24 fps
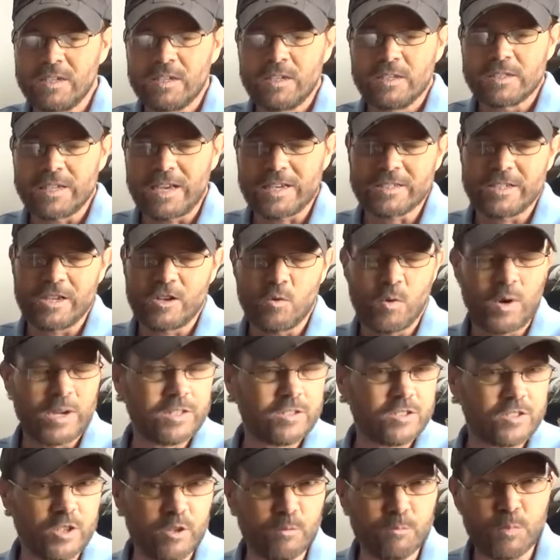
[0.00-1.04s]
It's actually quite
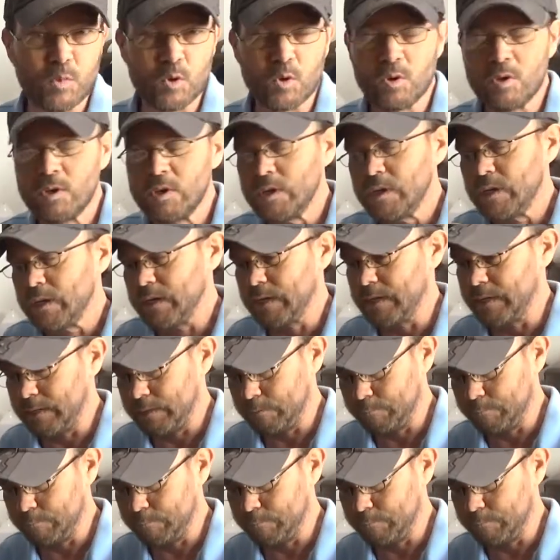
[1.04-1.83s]
simple. Uh,